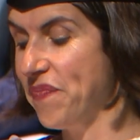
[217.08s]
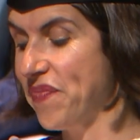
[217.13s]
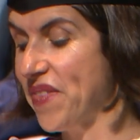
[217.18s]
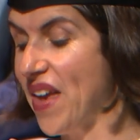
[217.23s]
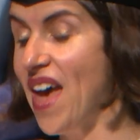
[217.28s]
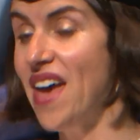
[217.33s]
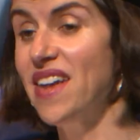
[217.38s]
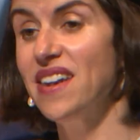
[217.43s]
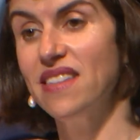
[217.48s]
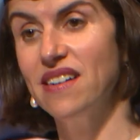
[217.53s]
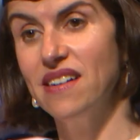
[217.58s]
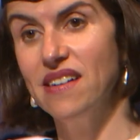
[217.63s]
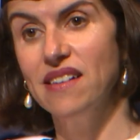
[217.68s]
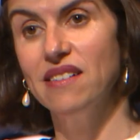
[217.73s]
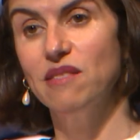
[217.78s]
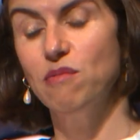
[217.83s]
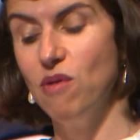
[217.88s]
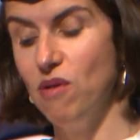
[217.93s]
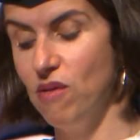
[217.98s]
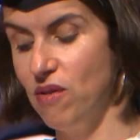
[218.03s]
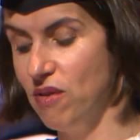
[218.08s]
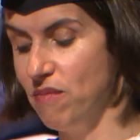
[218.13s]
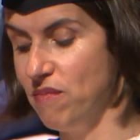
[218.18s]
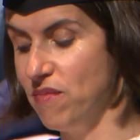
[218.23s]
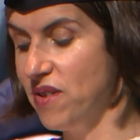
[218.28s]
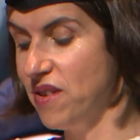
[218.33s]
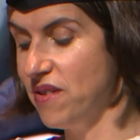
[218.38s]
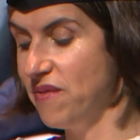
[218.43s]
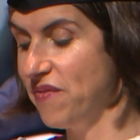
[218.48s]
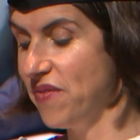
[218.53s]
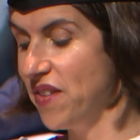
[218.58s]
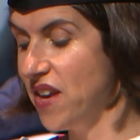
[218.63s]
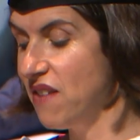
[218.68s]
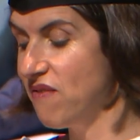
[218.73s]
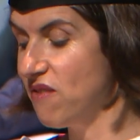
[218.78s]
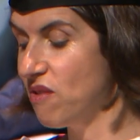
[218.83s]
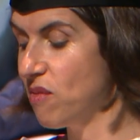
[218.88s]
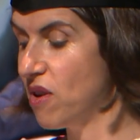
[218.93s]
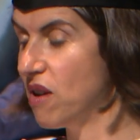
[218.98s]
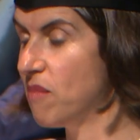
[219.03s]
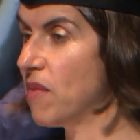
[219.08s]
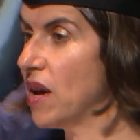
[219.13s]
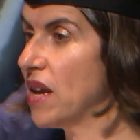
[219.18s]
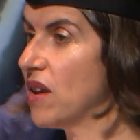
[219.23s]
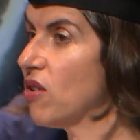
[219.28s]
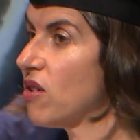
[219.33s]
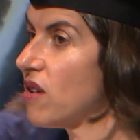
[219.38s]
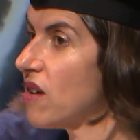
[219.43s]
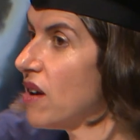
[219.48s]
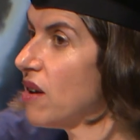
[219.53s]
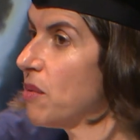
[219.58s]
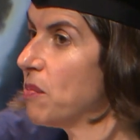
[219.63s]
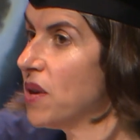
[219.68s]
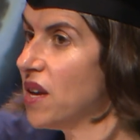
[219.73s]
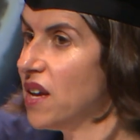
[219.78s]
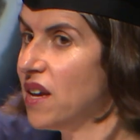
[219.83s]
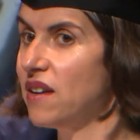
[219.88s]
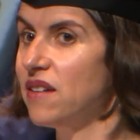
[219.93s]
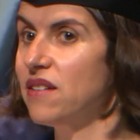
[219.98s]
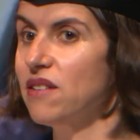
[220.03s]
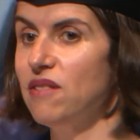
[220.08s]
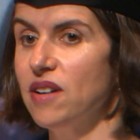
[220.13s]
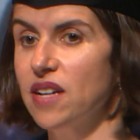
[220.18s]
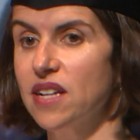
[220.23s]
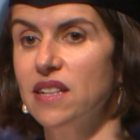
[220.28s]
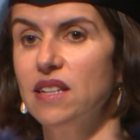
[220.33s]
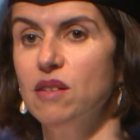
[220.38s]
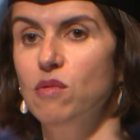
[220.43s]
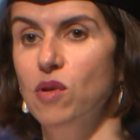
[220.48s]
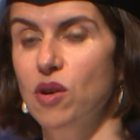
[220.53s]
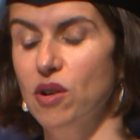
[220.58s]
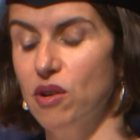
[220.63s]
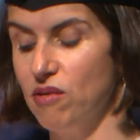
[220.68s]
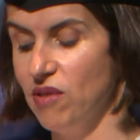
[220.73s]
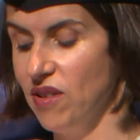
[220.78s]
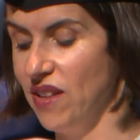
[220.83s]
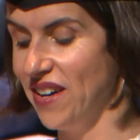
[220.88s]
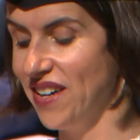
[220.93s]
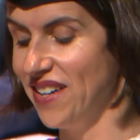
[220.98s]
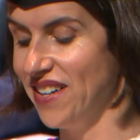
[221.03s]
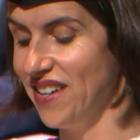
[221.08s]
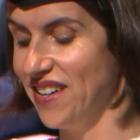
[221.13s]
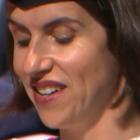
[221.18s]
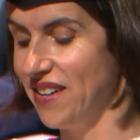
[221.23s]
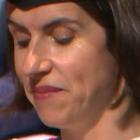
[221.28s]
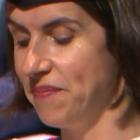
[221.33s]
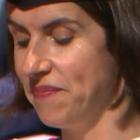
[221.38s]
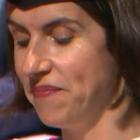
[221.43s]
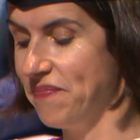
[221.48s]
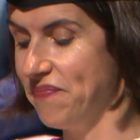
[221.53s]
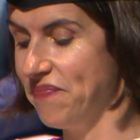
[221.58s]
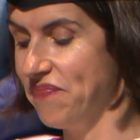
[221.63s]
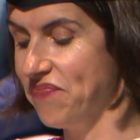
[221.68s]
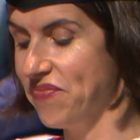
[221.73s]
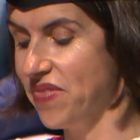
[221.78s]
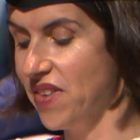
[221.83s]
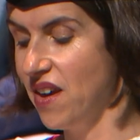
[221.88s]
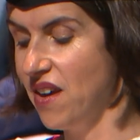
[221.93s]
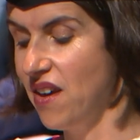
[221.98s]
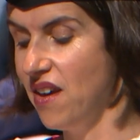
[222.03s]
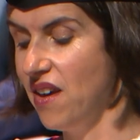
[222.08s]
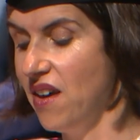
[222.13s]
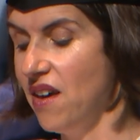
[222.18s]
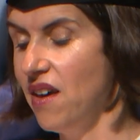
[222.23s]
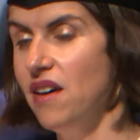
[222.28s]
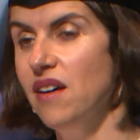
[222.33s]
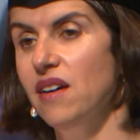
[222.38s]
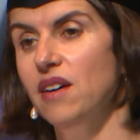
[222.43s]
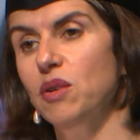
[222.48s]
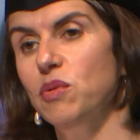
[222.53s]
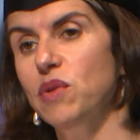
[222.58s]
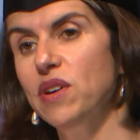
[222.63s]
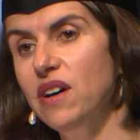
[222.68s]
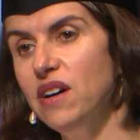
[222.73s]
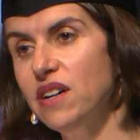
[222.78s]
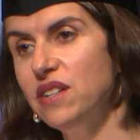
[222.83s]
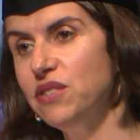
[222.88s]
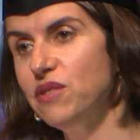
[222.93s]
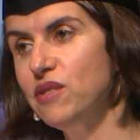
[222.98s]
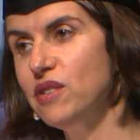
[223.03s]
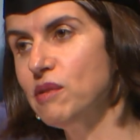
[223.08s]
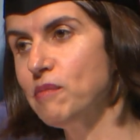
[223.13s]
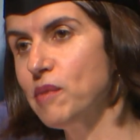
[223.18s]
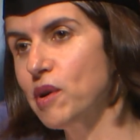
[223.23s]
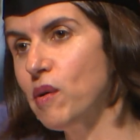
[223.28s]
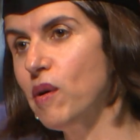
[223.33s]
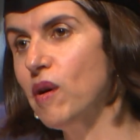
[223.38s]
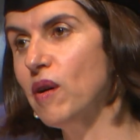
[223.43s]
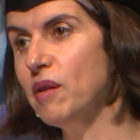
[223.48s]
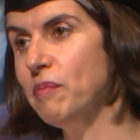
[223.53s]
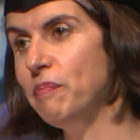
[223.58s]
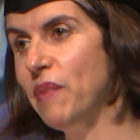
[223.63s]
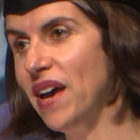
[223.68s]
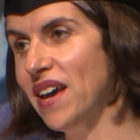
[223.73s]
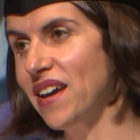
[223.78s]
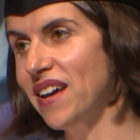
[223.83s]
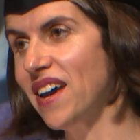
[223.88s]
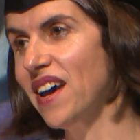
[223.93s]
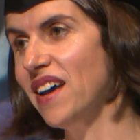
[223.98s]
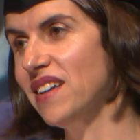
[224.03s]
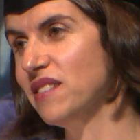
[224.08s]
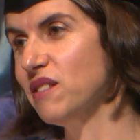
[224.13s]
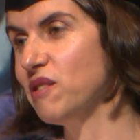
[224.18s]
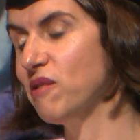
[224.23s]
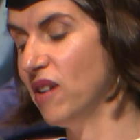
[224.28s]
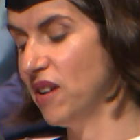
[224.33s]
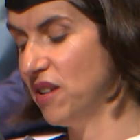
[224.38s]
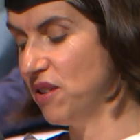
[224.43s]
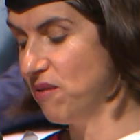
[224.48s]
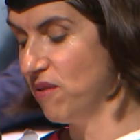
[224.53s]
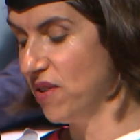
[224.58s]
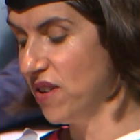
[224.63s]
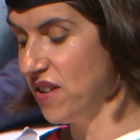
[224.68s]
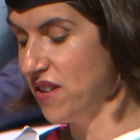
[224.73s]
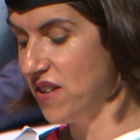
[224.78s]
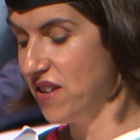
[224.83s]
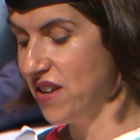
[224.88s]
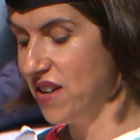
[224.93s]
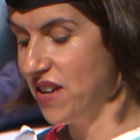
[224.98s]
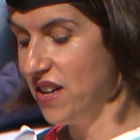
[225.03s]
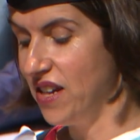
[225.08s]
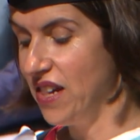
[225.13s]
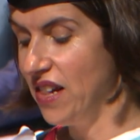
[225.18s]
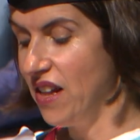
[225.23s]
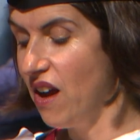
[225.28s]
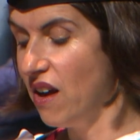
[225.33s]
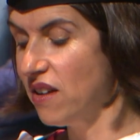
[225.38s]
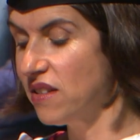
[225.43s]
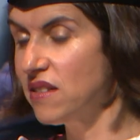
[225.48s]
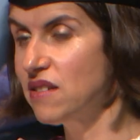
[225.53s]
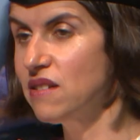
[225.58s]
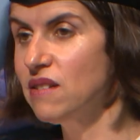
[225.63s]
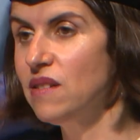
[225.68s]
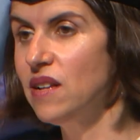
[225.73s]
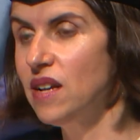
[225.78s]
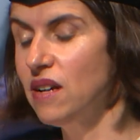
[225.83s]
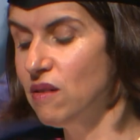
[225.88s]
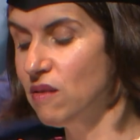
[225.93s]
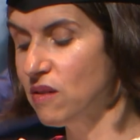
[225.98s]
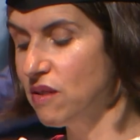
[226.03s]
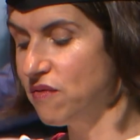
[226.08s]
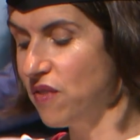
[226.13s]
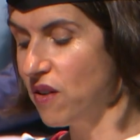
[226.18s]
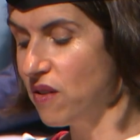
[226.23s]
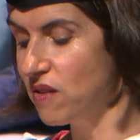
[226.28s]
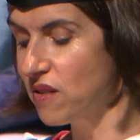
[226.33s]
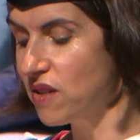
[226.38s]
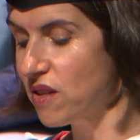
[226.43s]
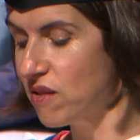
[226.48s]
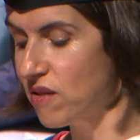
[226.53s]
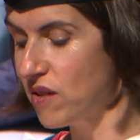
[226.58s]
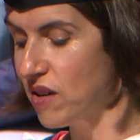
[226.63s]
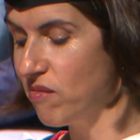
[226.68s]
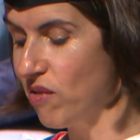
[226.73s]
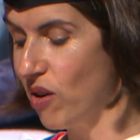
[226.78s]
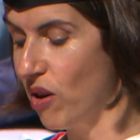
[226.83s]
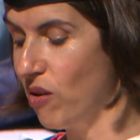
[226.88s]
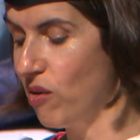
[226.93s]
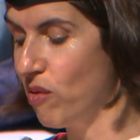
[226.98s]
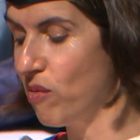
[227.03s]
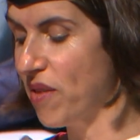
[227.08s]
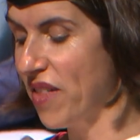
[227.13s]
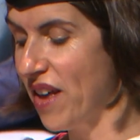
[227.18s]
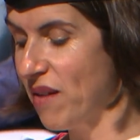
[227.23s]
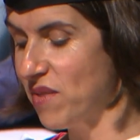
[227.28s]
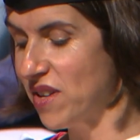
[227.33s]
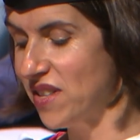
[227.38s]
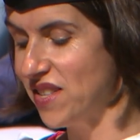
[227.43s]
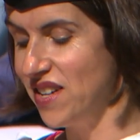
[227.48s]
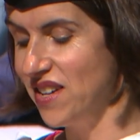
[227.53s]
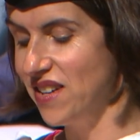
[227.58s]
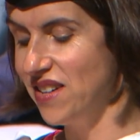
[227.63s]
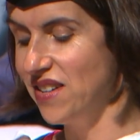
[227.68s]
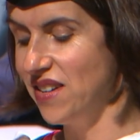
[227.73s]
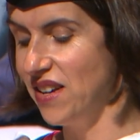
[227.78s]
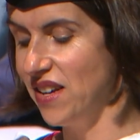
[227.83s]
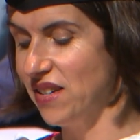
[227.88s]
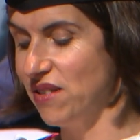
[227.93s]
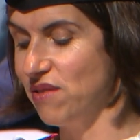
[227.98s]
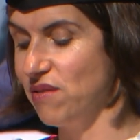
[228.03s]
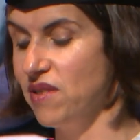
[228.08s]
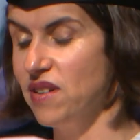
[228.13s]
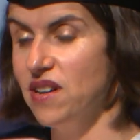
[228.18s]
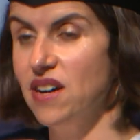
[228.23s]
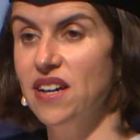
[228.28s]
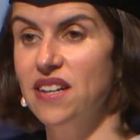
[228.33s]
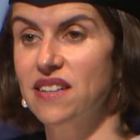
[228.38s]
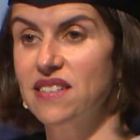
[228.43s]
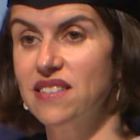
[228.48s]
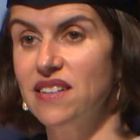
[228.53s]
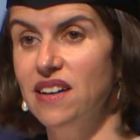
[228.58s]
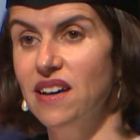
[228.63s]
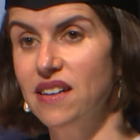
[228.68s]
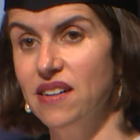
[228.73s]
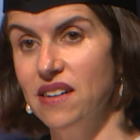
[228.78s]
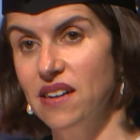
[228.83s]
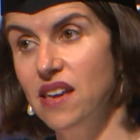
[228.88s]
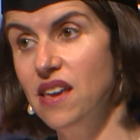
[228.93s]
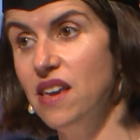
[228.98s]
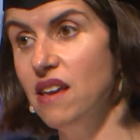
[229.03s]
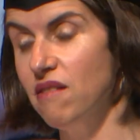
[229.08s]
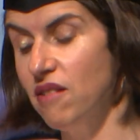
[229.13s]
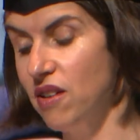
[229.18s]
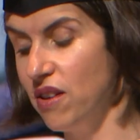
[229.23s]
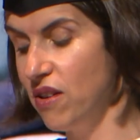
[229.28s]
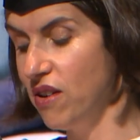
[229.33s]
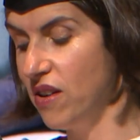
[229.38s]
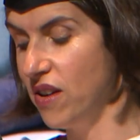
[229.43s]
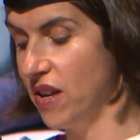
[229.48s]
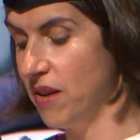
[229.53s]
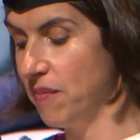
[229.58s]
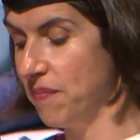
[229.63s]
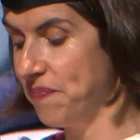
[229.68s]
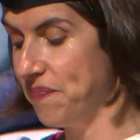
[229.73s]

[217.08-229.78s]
and that it is welcomed even when it may not appear directly work-related. When I joined Macquarie Bank as a graduate, I still held a voluntary role with Amnesty International that I had started here at uni.